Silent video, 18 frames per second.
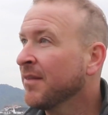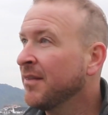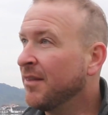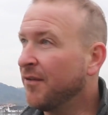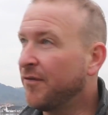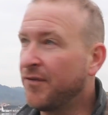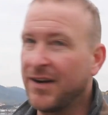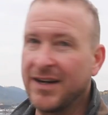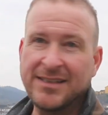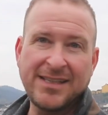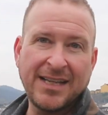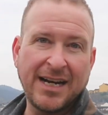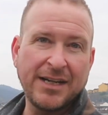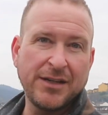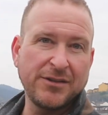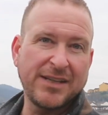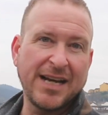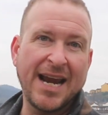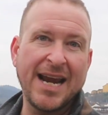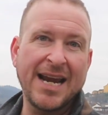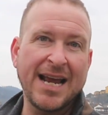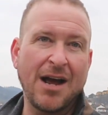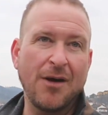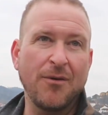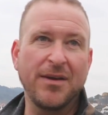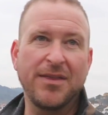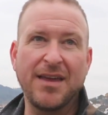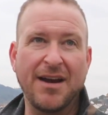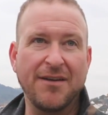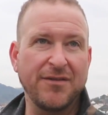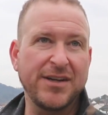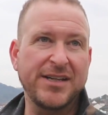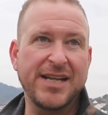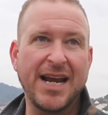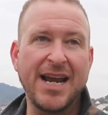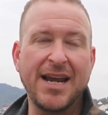the friends that I used to hang out with
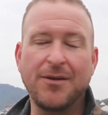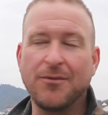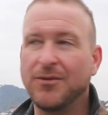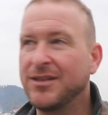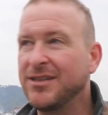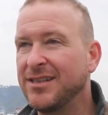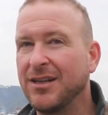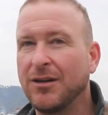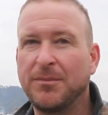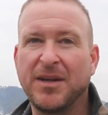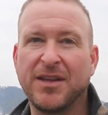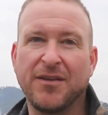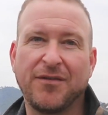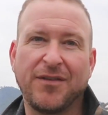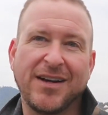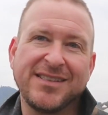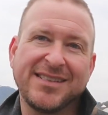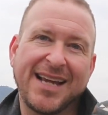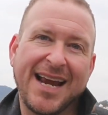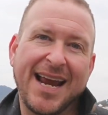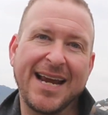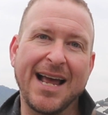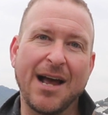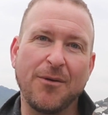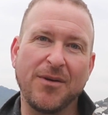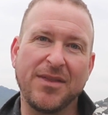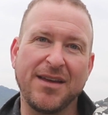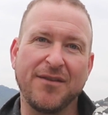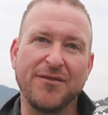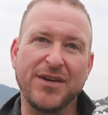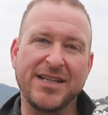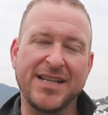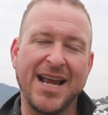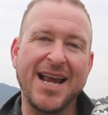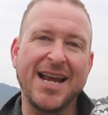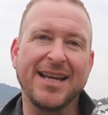every day would still be the friends I hang out with
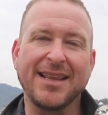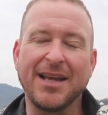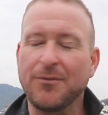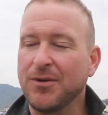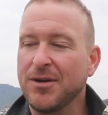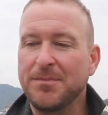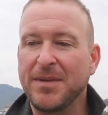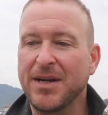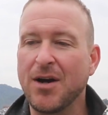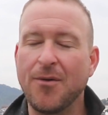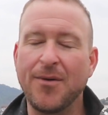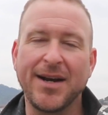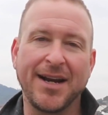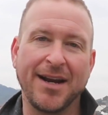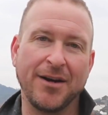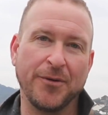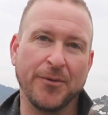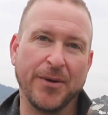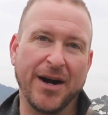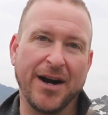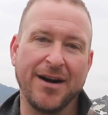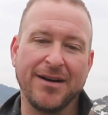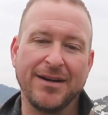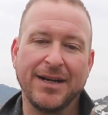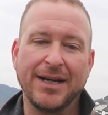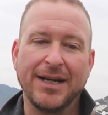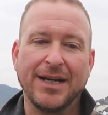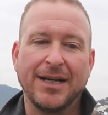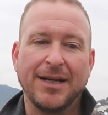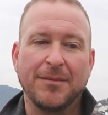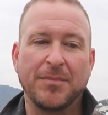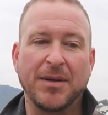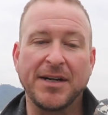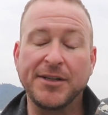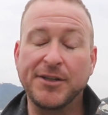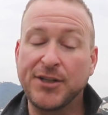every day. They wouldn't be going anywhere.
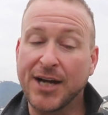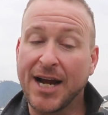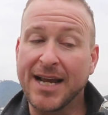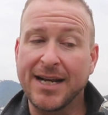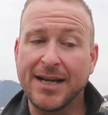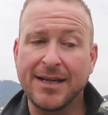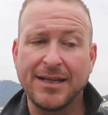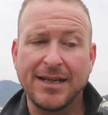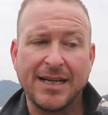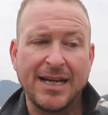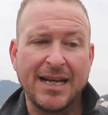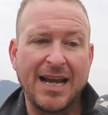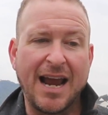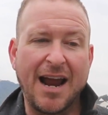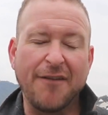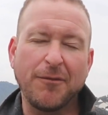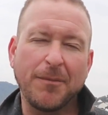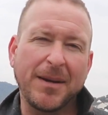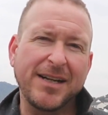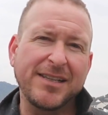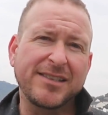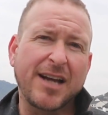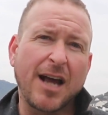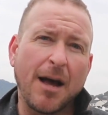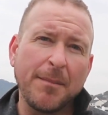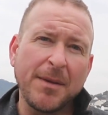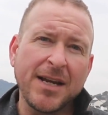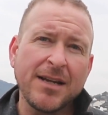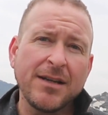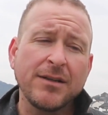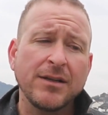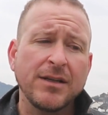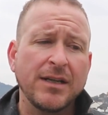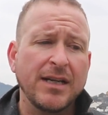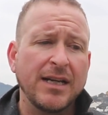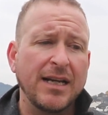But in China, everybody's
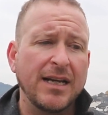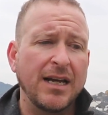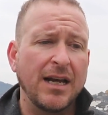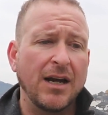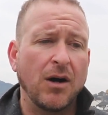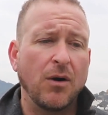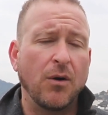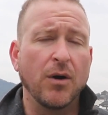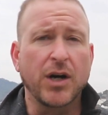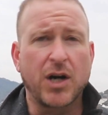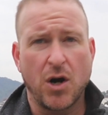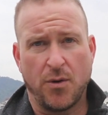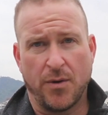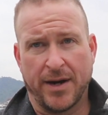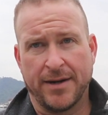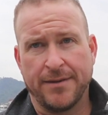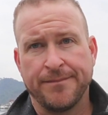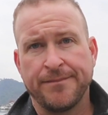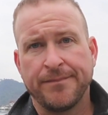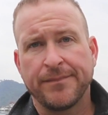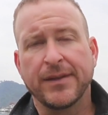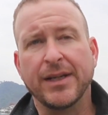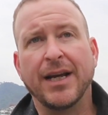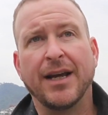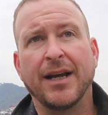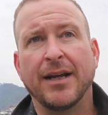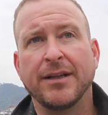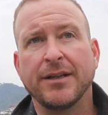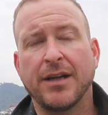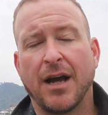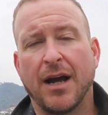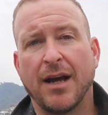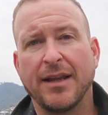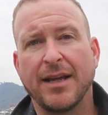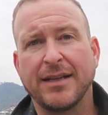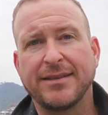coming or going. And
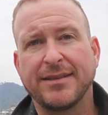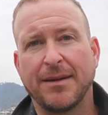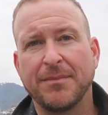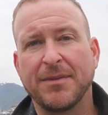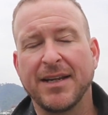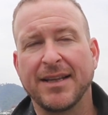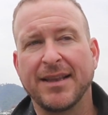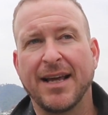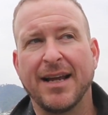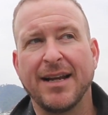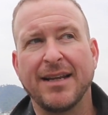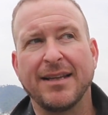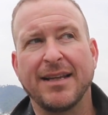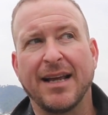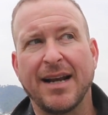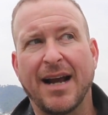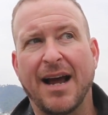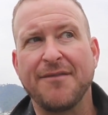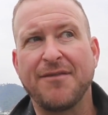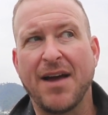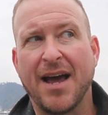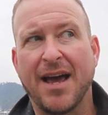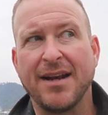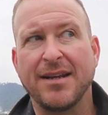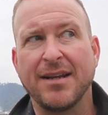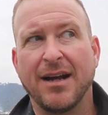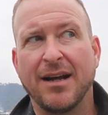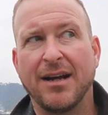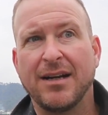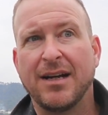that's something that I've had